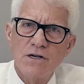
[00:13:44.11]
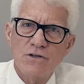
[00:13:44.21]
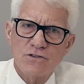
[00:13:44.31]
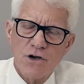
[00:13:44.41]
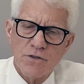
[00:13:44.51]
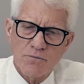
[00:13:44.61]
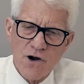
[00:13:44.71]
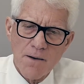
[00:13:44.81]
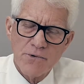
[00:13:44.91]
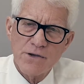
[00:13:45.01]
so the
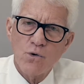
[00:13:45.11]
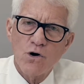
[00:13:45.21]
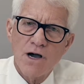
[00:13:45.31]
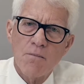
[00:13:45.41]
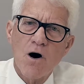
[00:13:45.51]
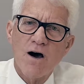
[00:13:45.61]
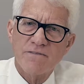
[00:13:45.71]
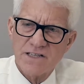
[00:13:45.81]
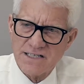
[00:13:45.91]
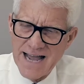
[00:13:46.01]
property will come
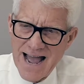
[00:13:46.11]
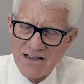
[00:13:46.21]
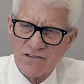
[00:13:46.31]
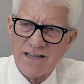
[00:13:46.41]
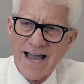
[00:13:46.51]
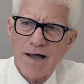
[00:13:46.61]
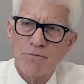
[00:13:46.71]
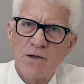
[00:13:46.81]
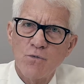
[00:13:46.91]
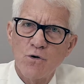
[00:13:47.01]
off the tax cap
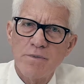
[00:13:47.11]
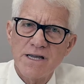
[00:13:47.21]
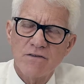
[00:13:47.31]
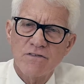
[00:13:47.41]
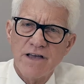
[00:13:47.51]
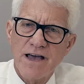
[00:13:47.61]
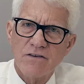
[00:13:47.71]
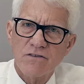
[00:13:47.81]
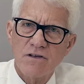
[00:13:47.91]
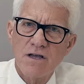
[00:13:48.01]
and will be
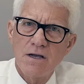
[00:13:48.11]
assessed